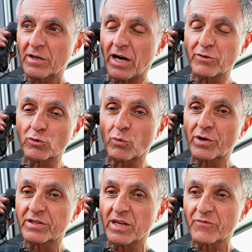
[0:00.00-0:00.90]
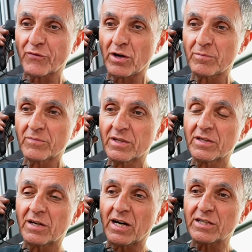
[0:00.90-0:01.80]
I don't know where it came from.
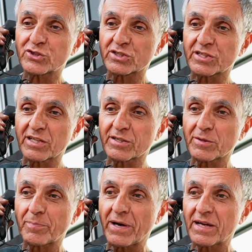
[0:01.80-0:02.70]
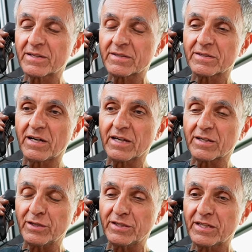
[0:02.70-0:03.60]
I just tightened the pan, I
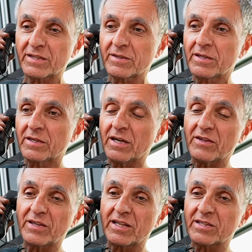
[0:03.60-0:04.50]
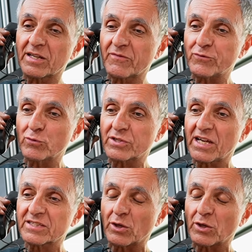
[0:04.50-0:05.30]
cleaned it, and then I did a few tests.